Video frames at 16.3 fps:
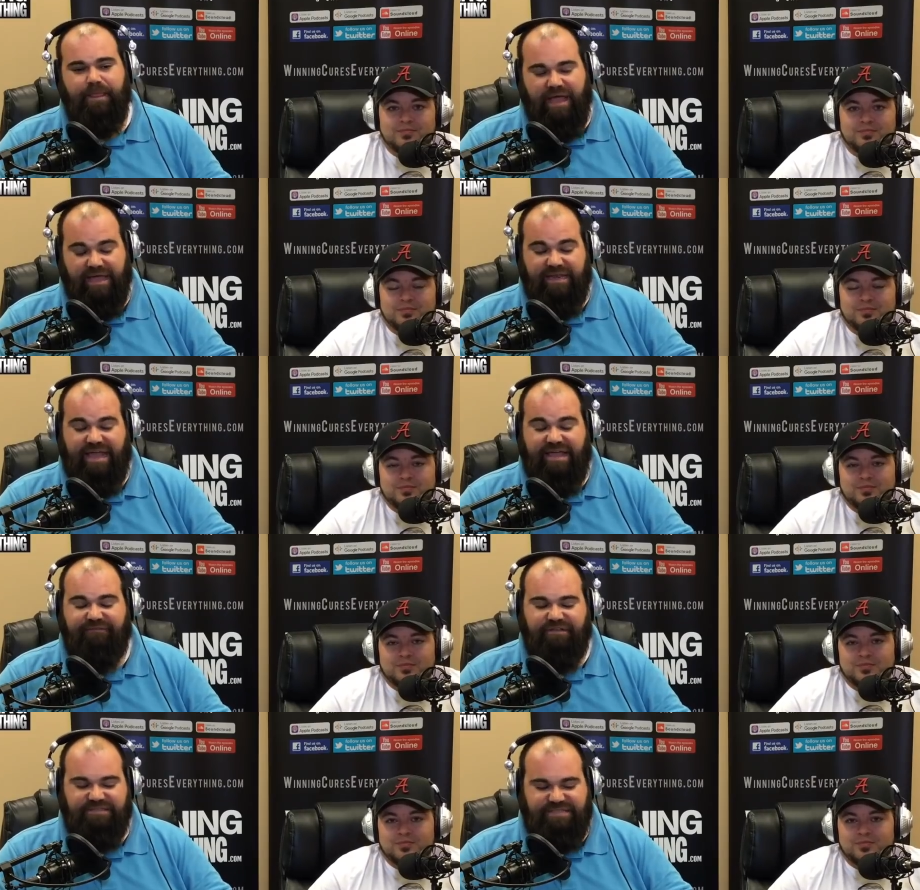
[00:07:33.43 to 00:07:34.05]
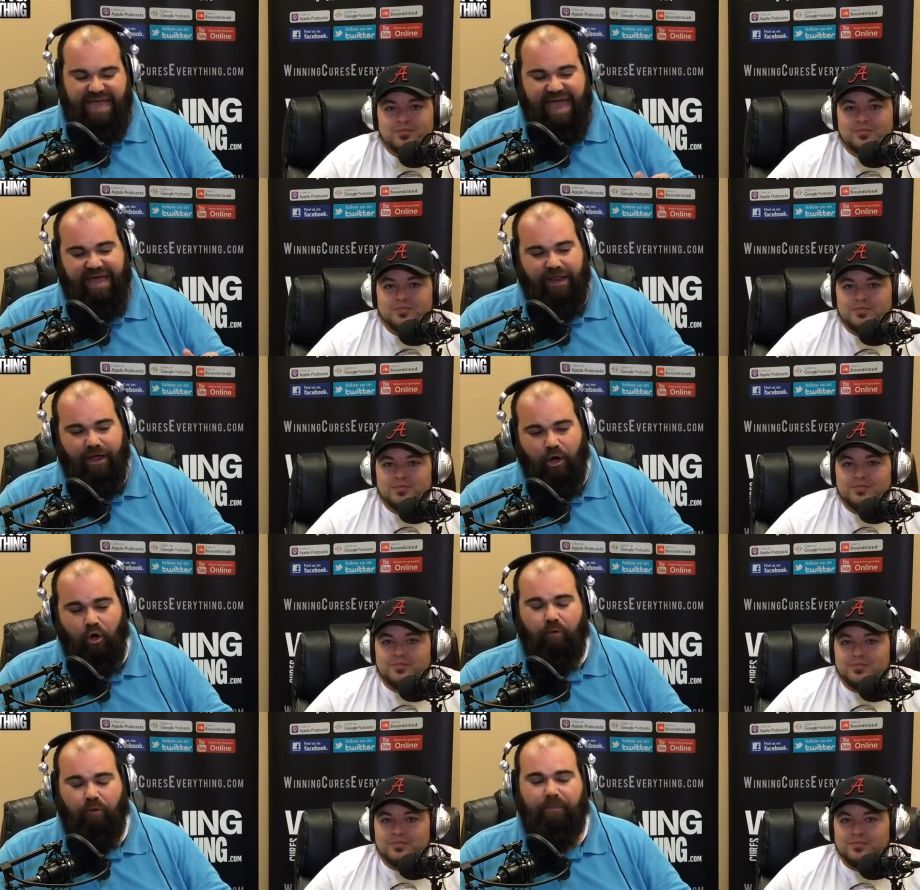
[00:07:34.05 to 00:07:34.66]
Speaker 1: and Navy's at
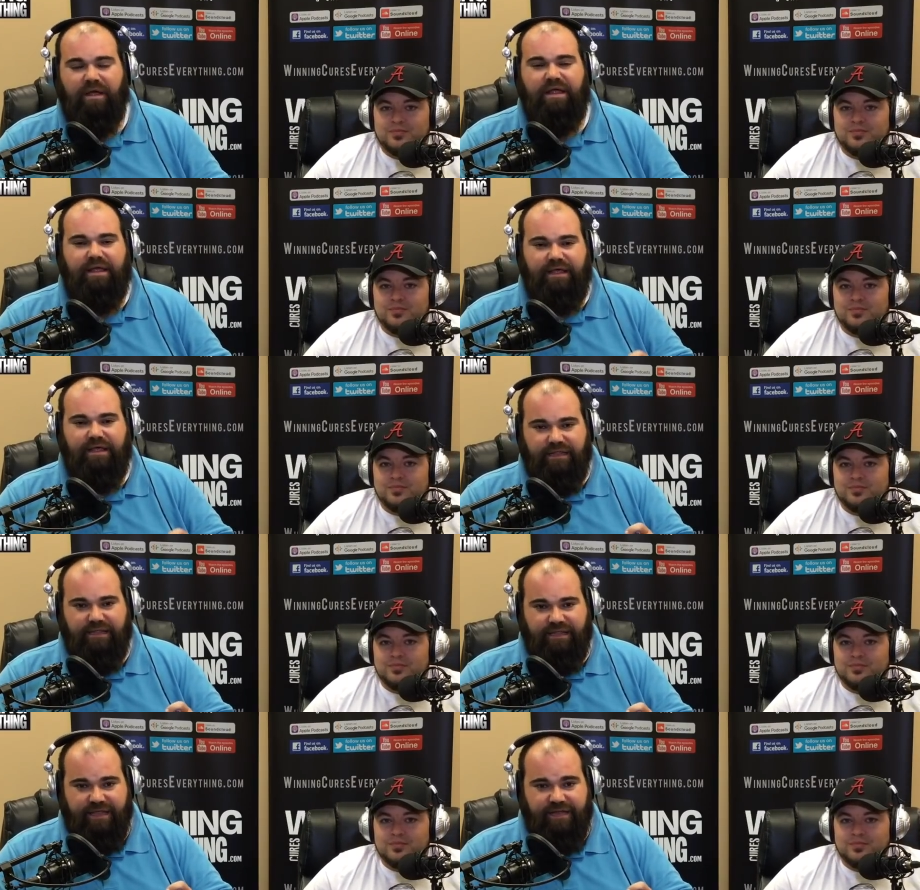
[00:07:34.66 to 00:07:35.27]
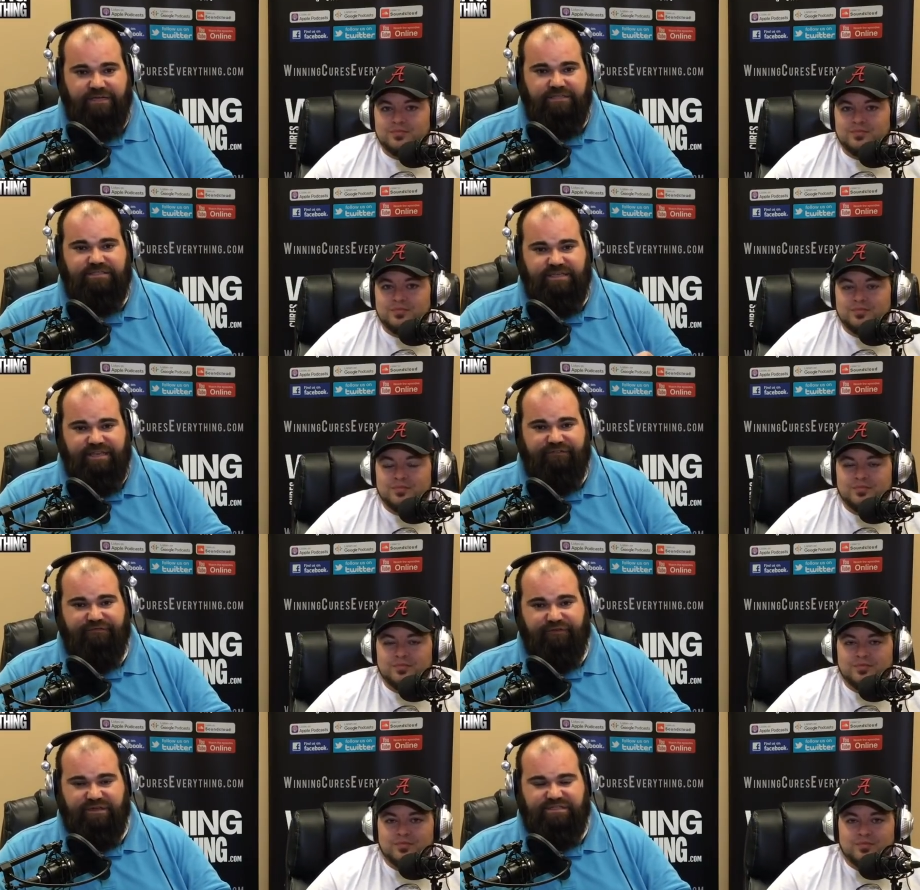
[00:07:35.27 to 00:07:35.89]
home. Here's the
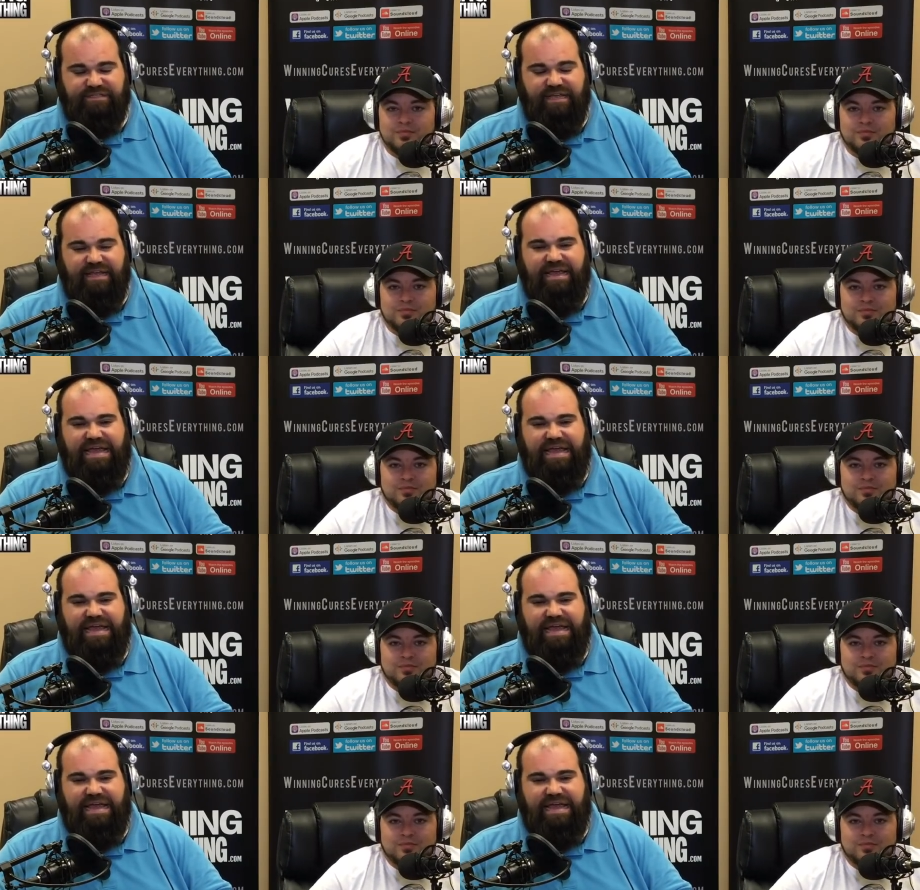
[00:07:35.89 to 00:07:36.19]
difference.